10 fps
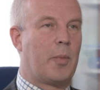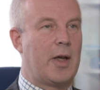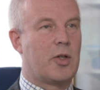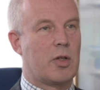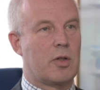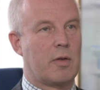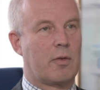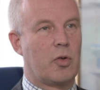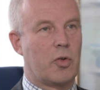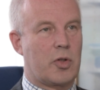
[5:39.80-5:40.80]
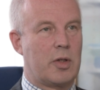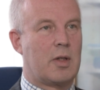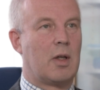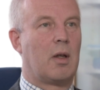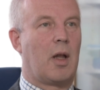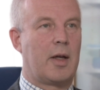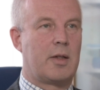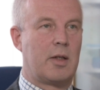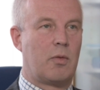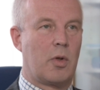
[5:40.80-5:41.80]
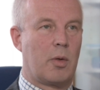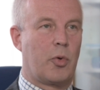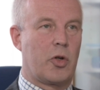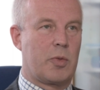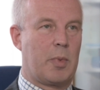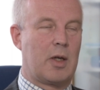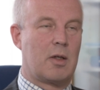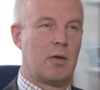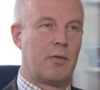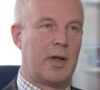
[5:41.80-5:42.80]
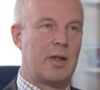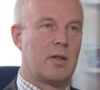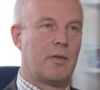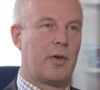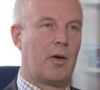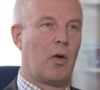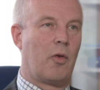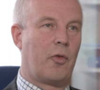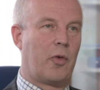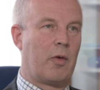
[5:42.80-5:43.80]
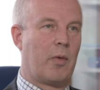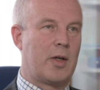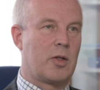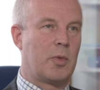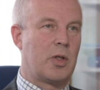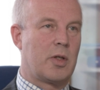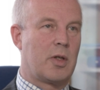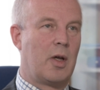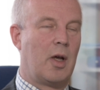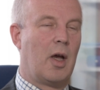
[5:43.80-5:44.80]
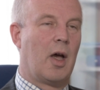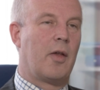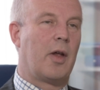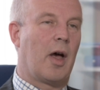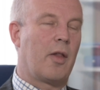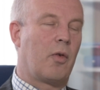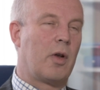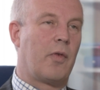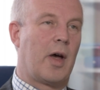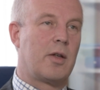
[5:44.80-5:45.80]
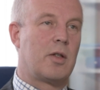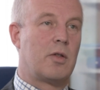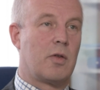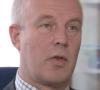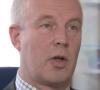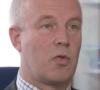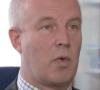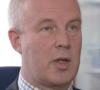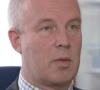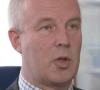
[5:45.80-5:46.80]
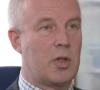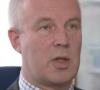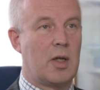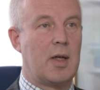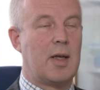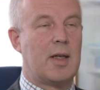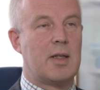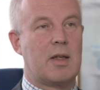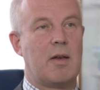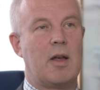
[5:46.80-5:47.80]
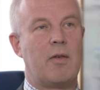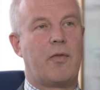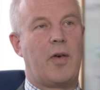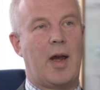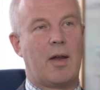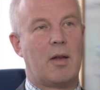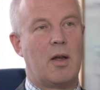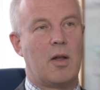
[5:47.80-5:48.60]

Patients, of course, are delighted with the prospect of interferon-free regimens, and the other advantage of those regimens is that, in fact,